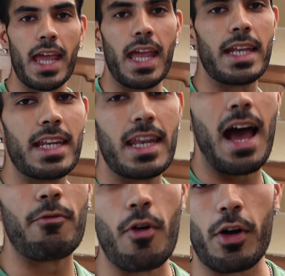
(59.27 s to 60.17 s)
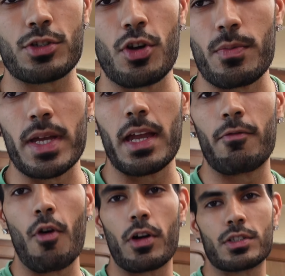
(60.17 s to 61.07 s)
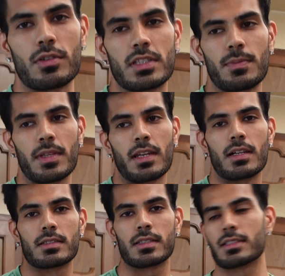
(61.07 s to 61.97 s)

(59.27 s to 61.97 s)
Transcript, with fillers: it did not focus on me, it focused on something else.